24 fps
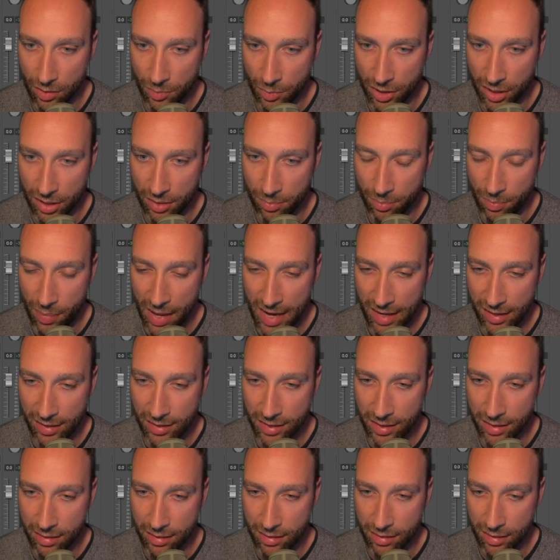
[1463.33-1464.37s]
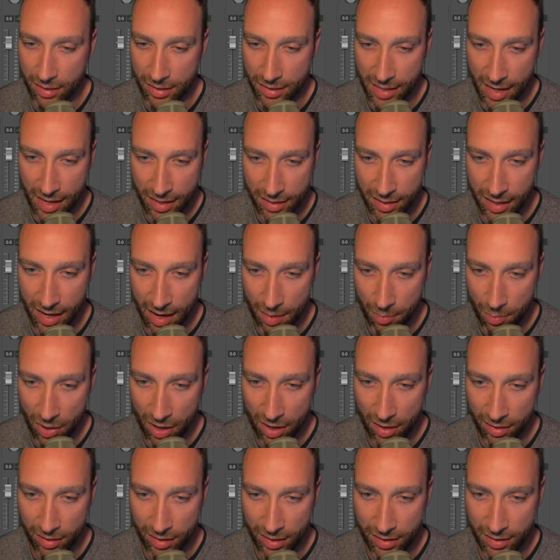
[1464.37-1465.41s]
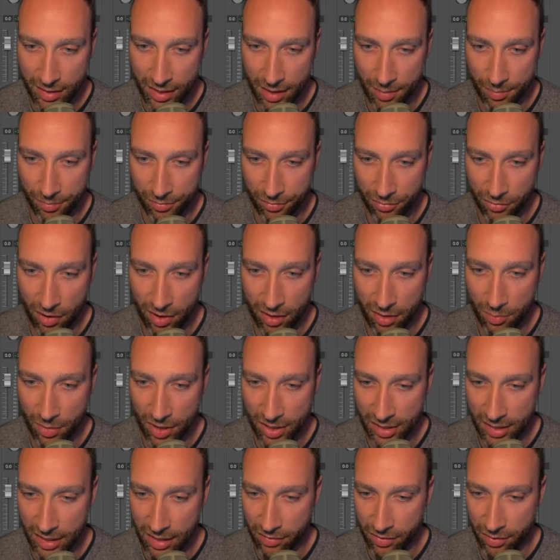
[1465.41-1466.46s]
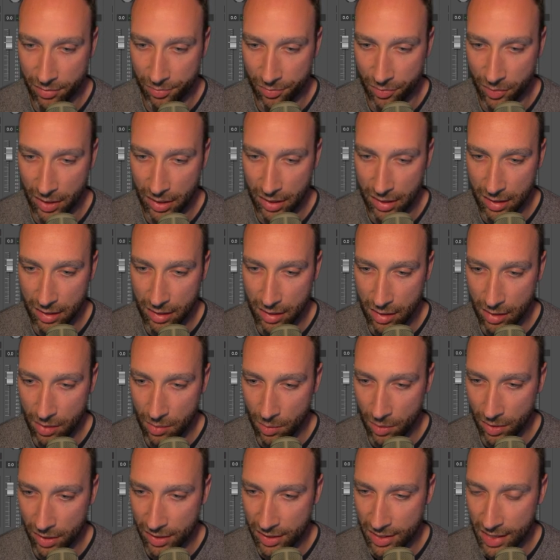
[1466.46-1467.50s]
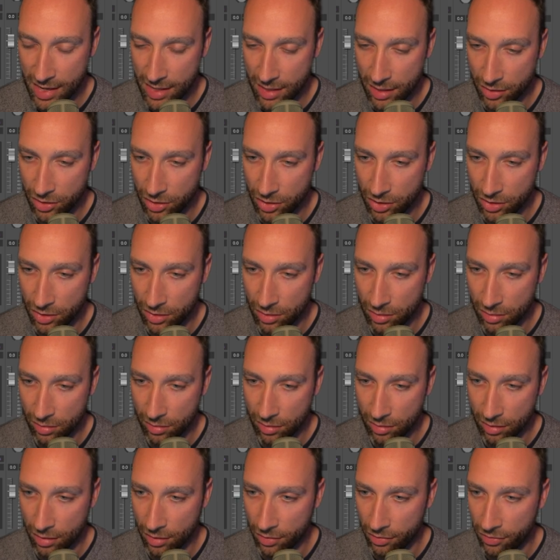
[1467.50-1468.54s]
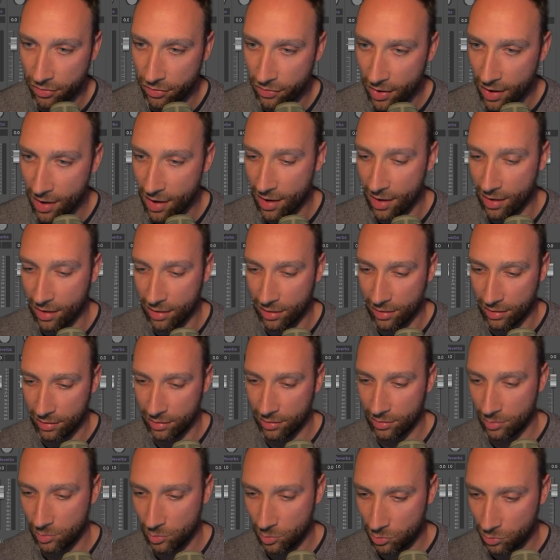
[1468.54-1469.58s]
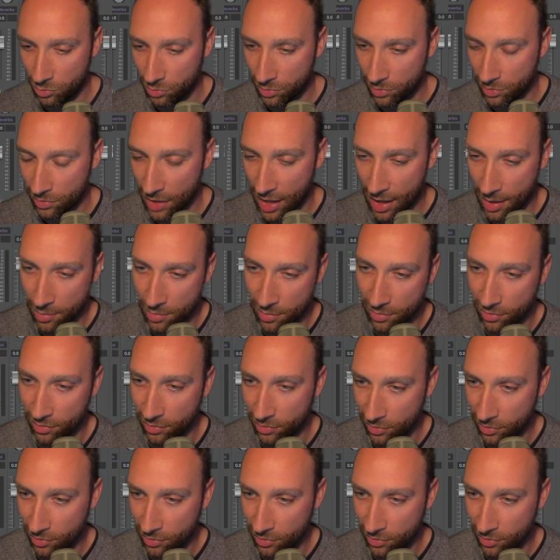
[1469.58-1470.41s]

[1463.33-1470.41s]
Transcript: I'm going to paste in the sends again, but this time, rather than bus 11, I'm going to send it to the far early